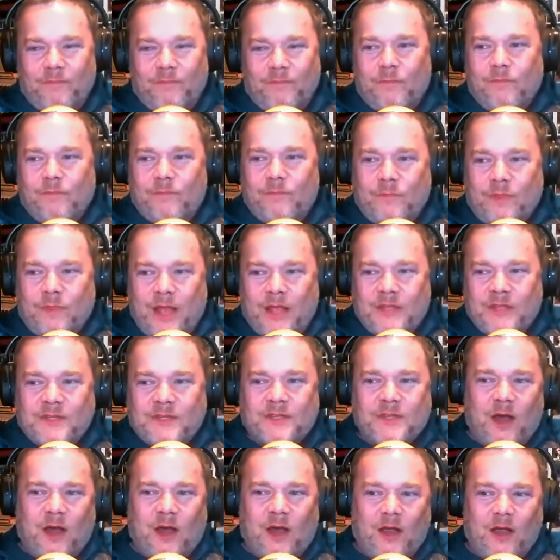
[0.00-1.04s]
Let's
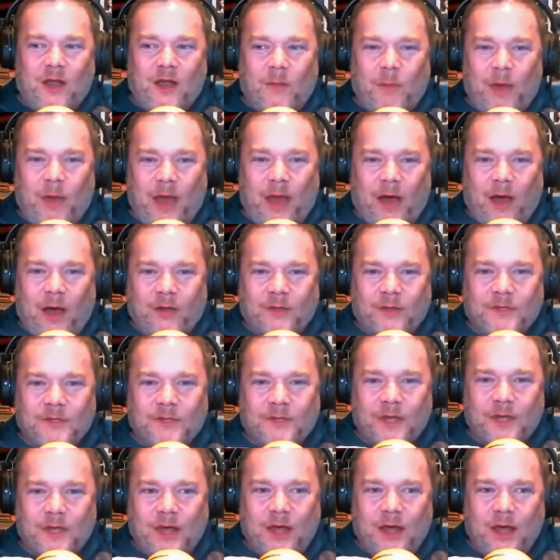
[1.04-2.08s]
talk about
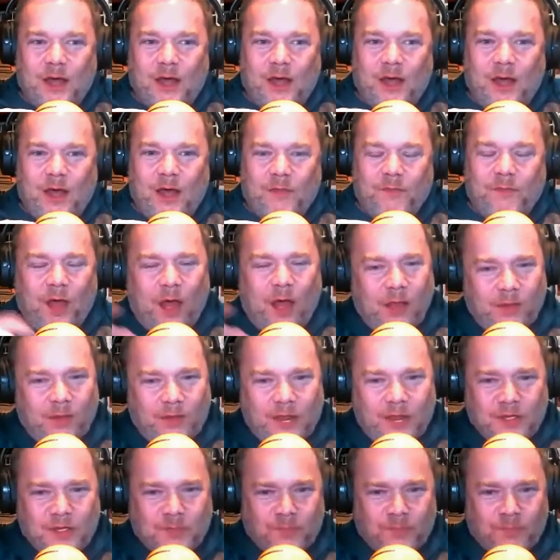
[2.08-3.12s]
the
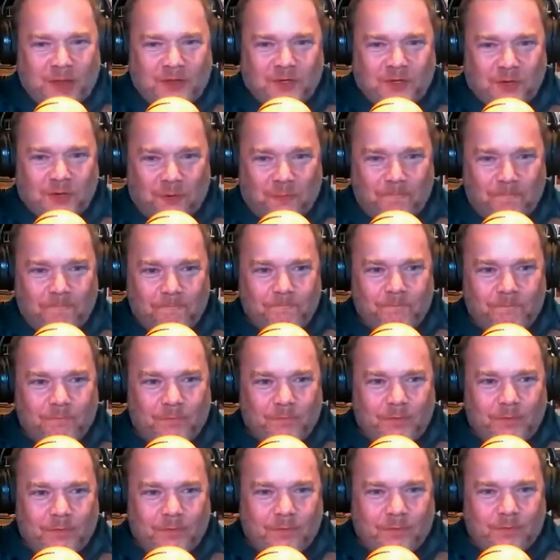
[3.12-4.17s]
holiday special.
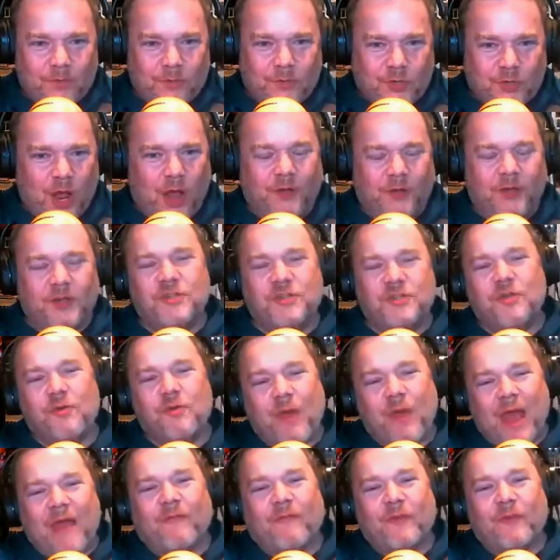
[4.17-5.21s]
Sean, did you
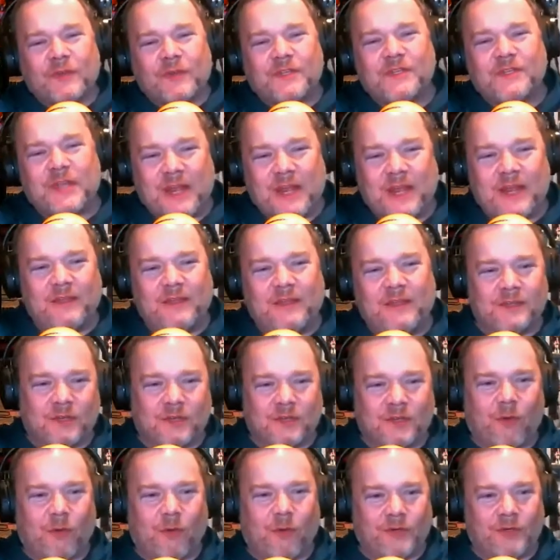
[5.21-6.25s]
ever see the
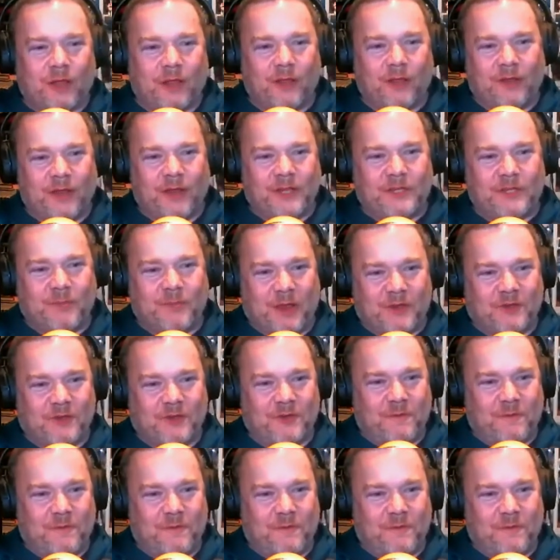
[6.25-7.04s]
Star Wars holiday special?